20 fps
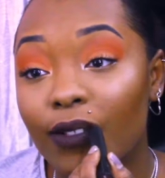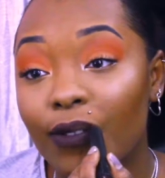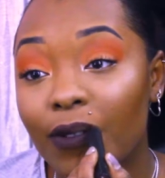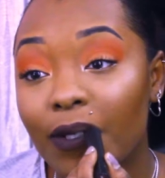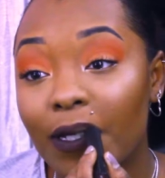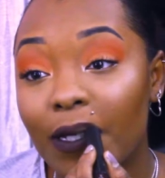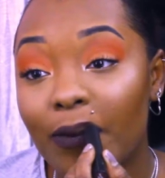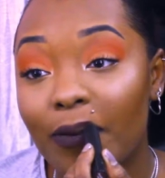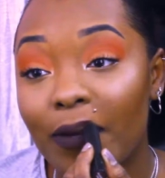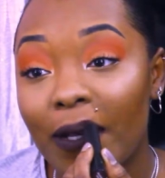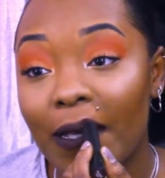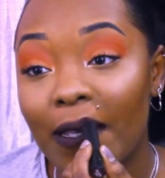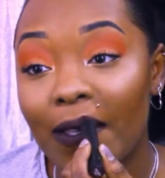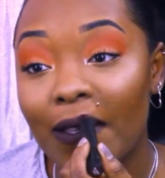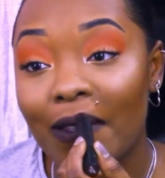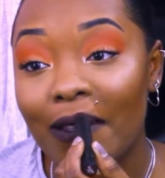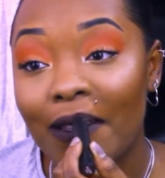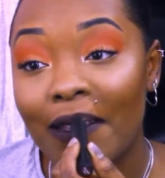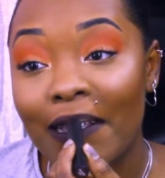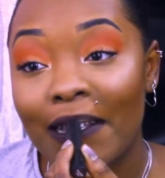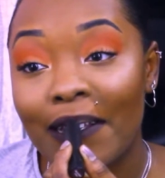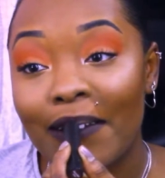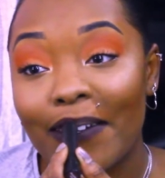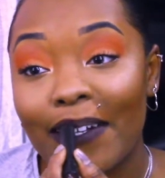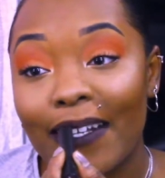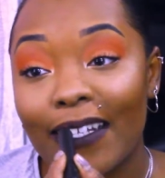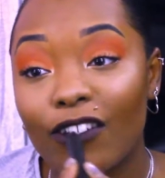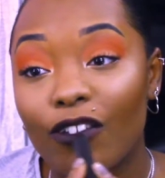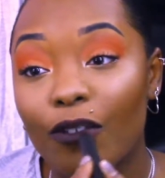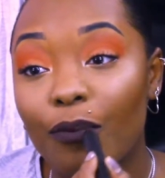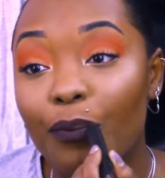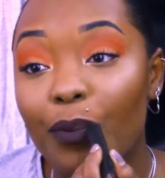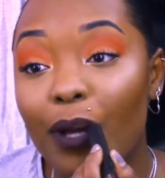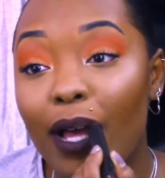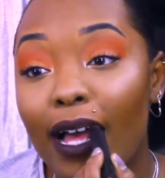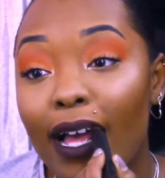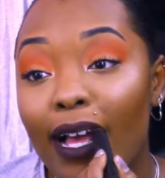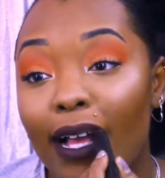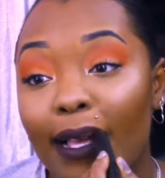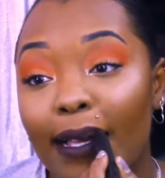talking about you on your
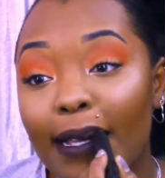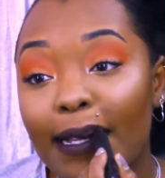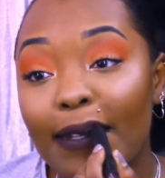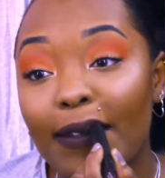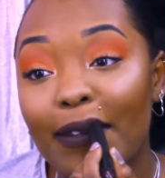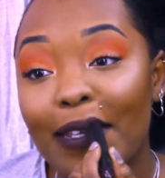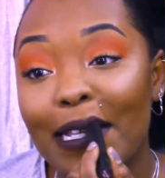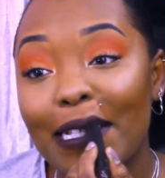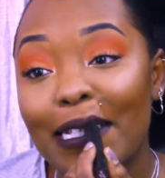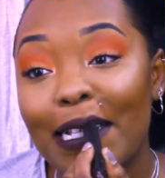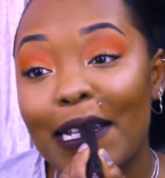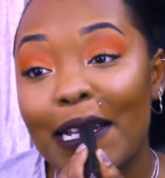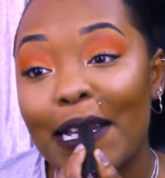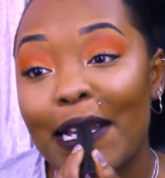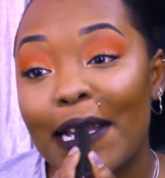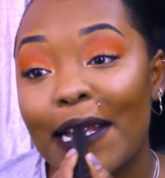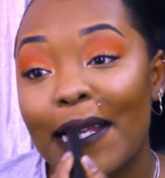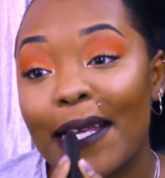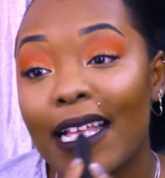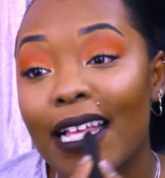back and things like that,